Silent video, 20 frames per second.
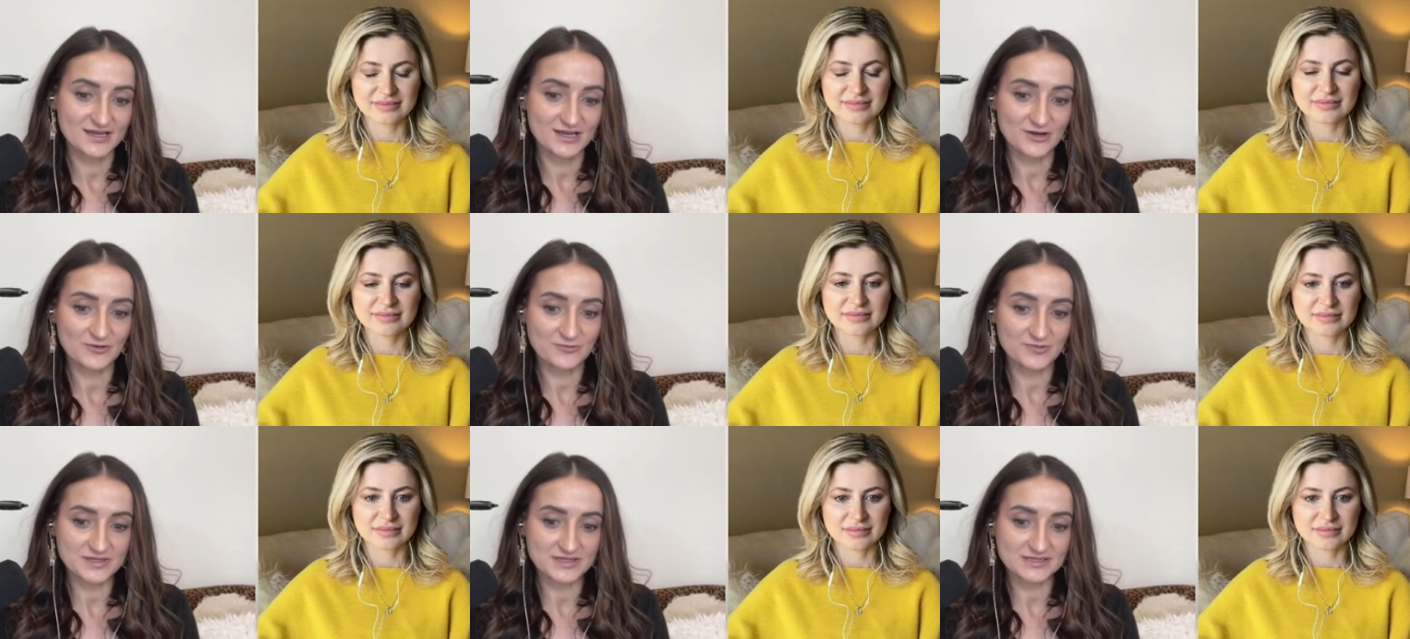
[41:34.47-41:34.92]

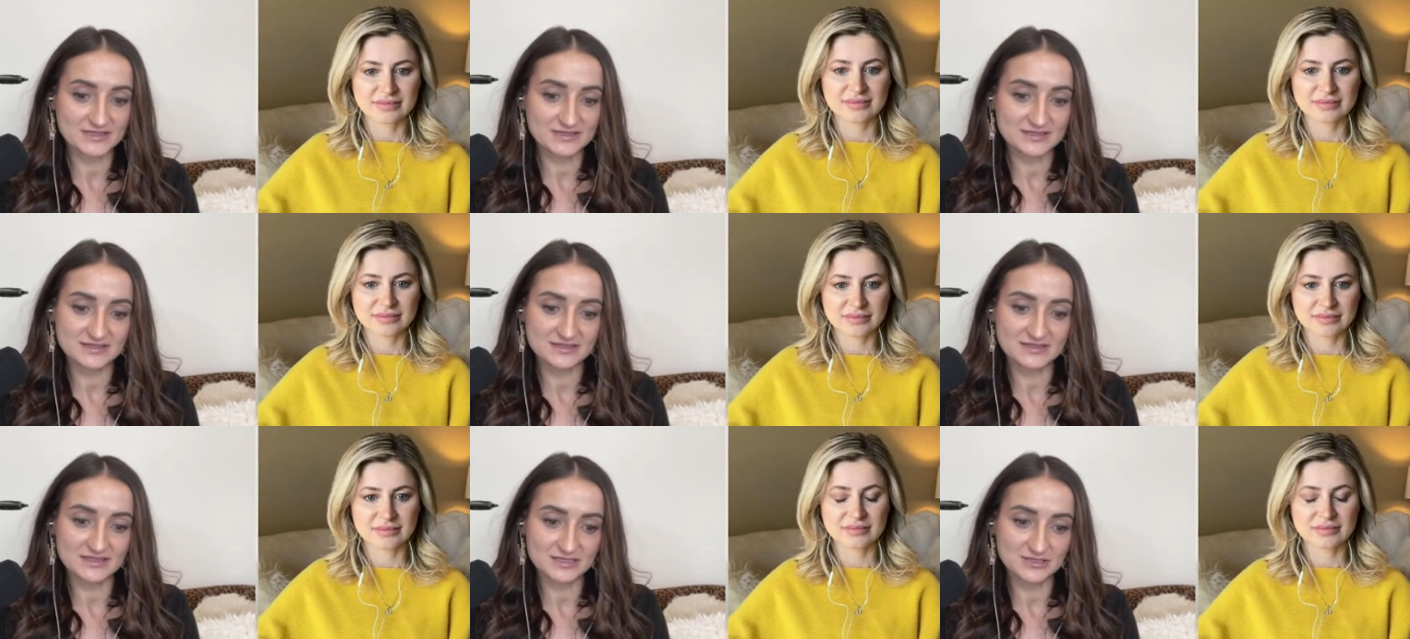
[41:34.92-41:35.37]
Speaker 1: When
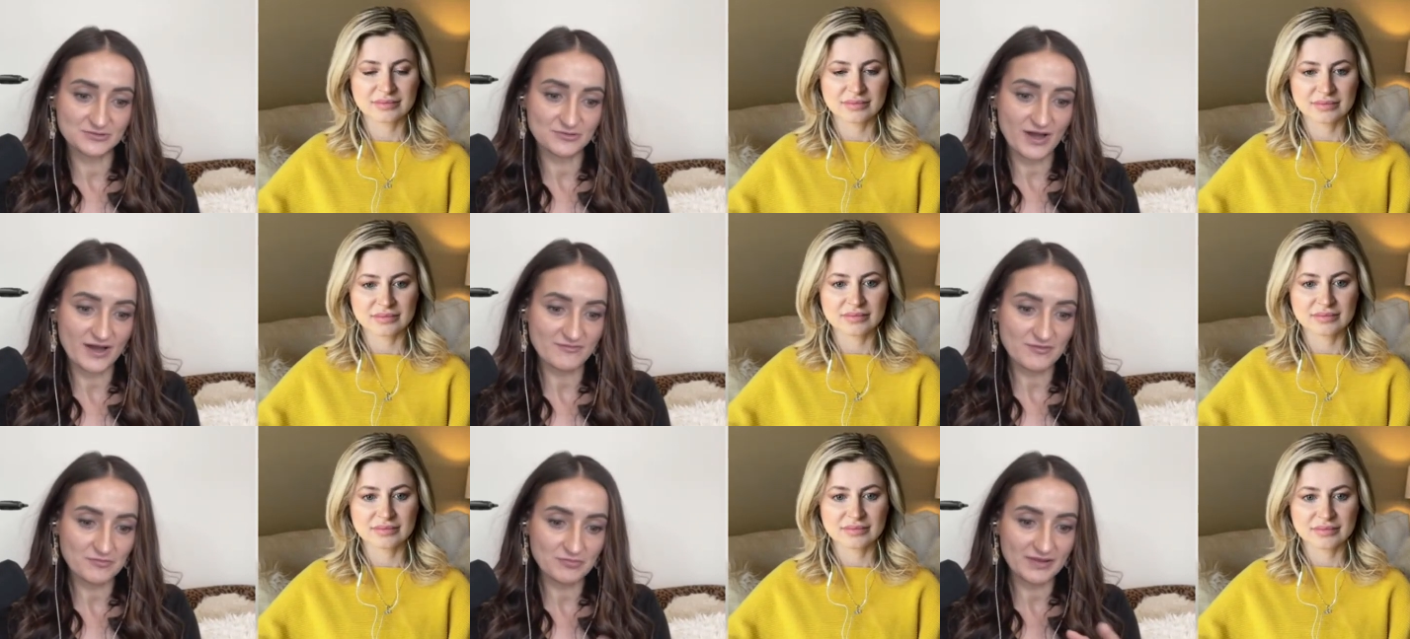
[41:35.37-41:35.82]
you
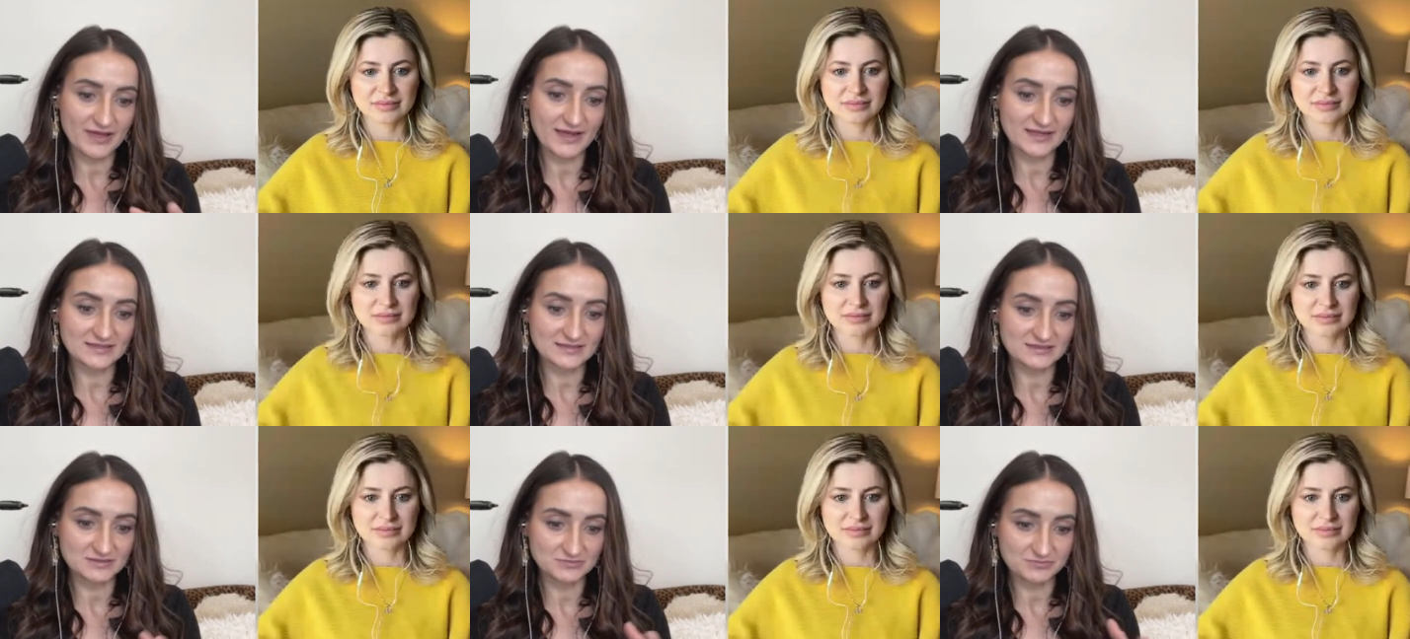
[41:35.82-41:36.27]
have a plant,
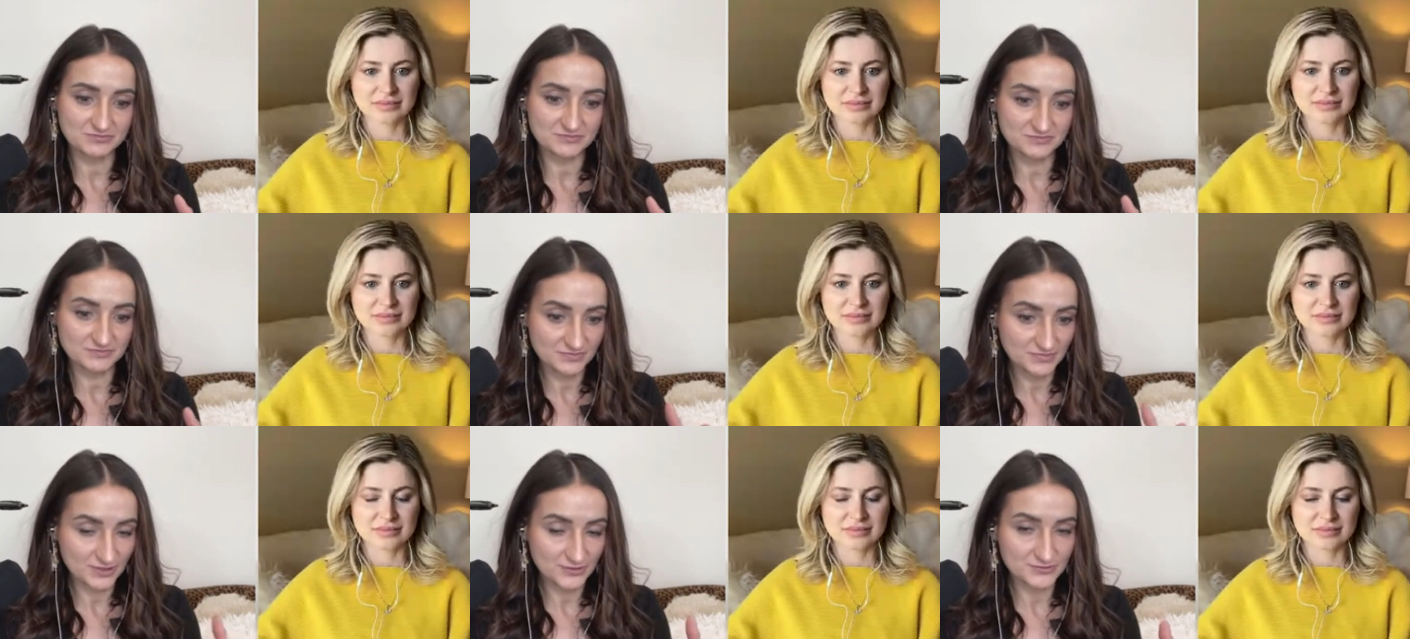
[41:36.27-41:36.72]
the
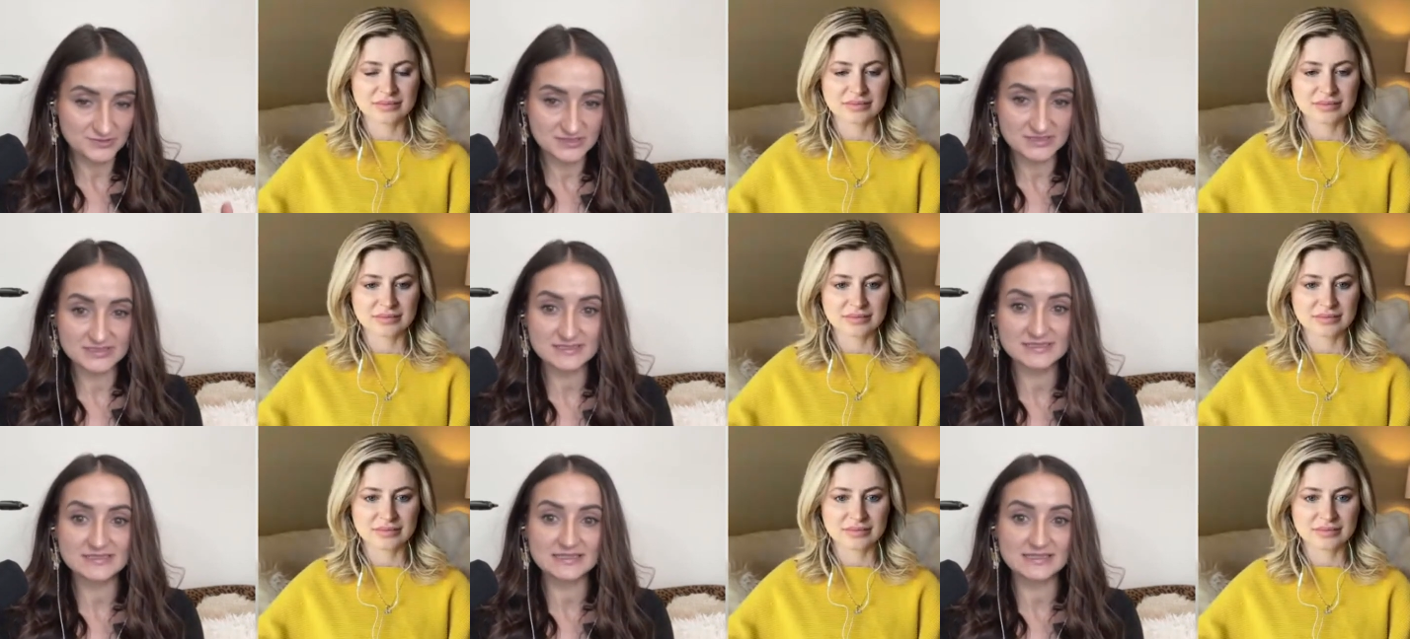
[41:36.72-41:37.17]
goes to
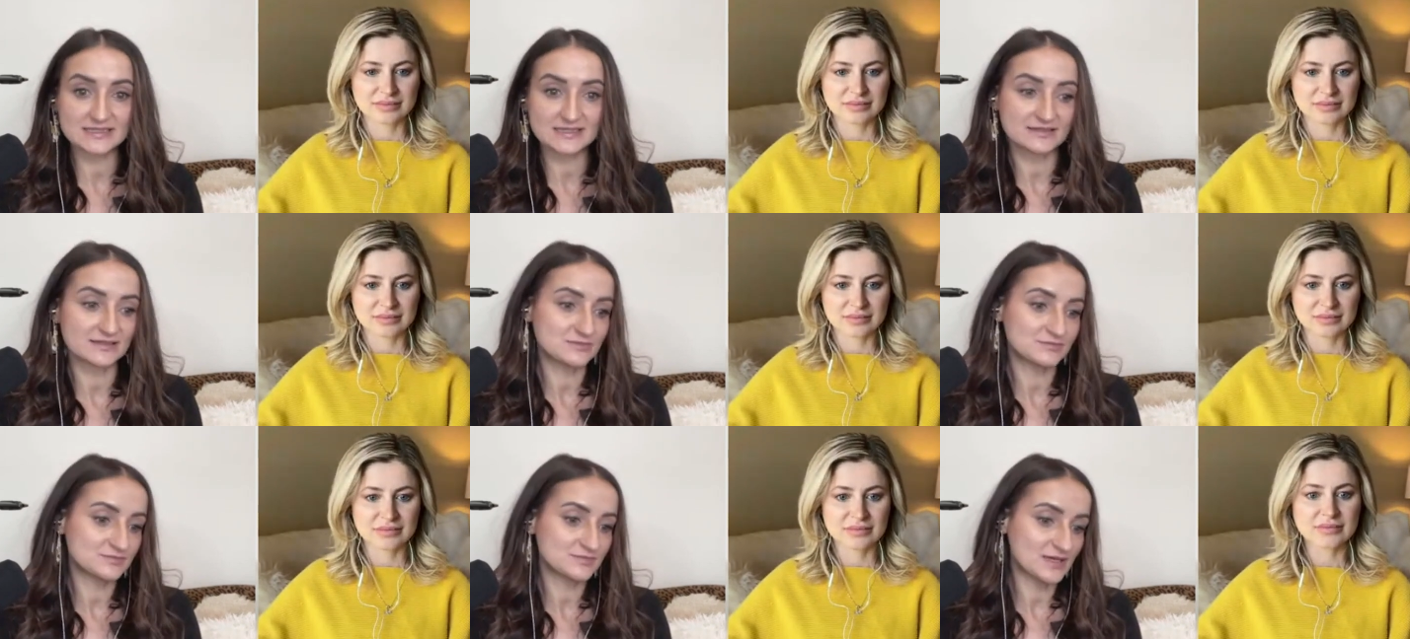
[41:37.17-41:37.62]
seed and,